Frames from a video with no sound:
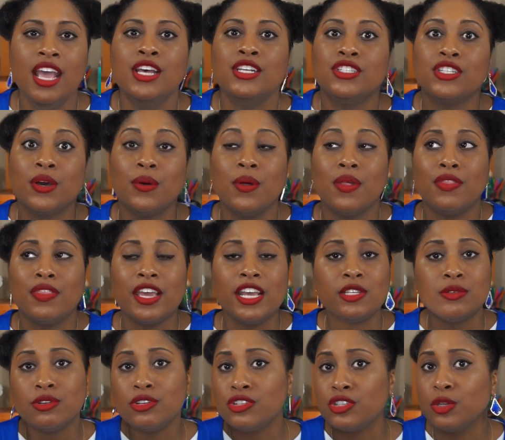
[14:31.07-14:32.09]
So
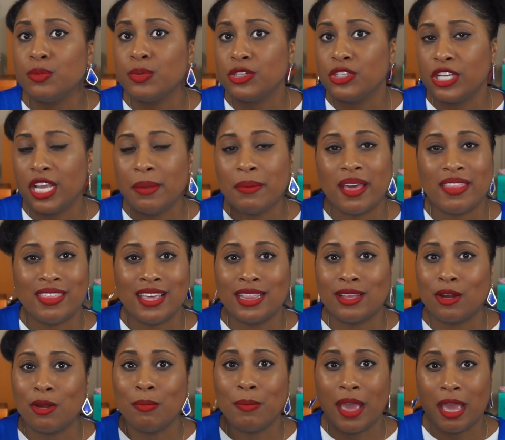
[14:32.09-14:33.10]
these were super cheap. I think
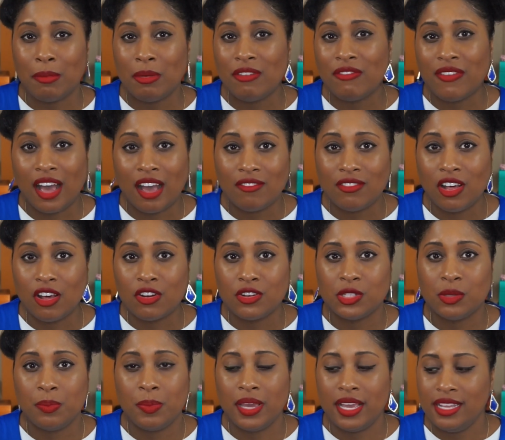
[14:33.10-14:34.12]
they were maybe
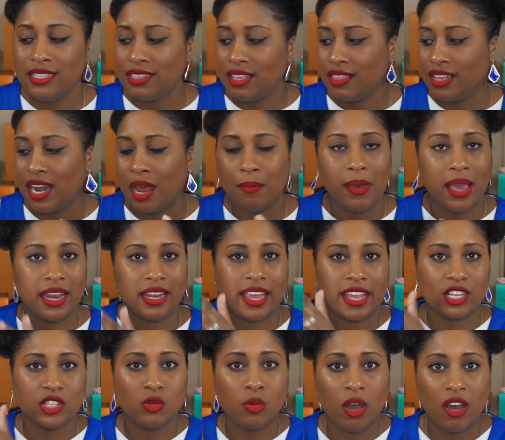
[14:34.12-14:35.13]
$5 a piece, and then I paid
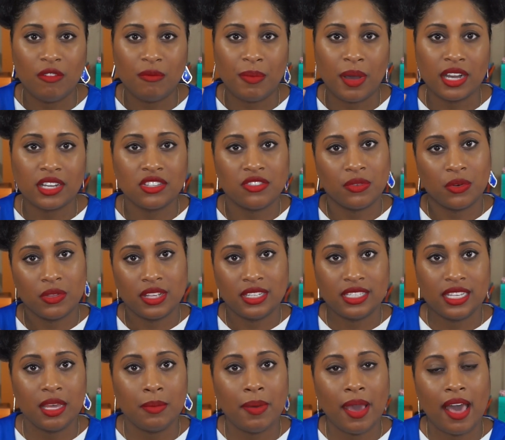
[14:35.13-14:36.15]
like 12 bucks for the
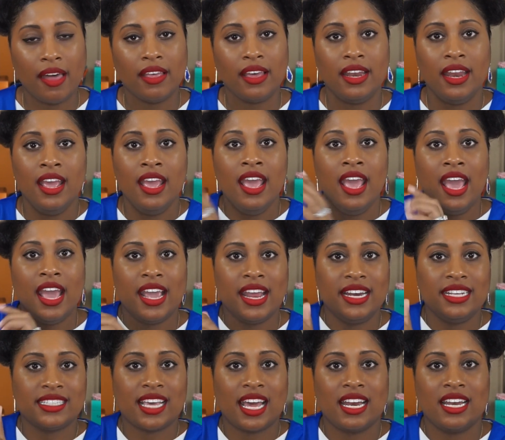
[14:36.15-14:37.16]
Z palette, and
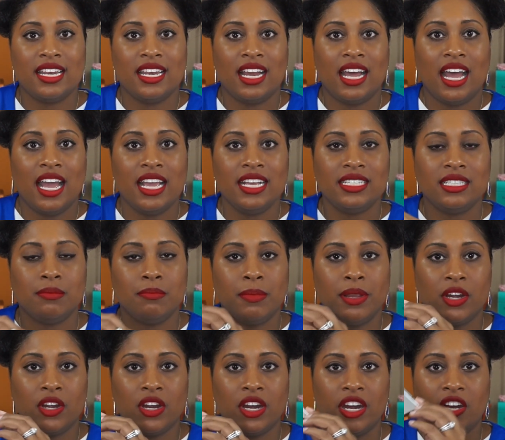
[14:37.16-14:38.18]
it's got a nice
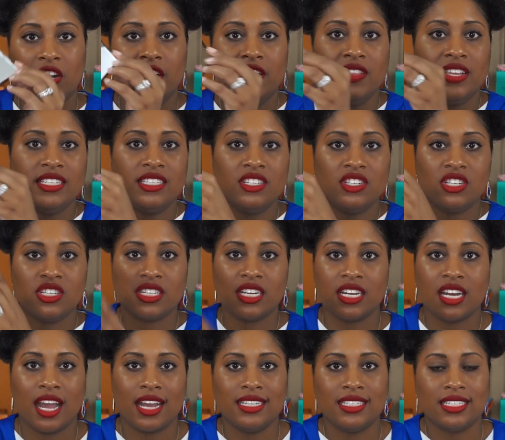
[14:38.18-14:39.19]
mirror here, and this is just a
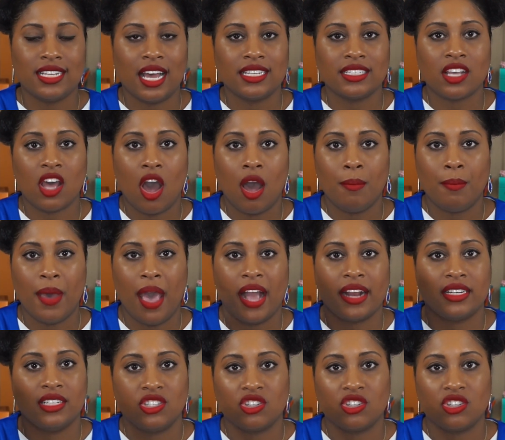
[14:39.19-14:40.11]
nice size compact.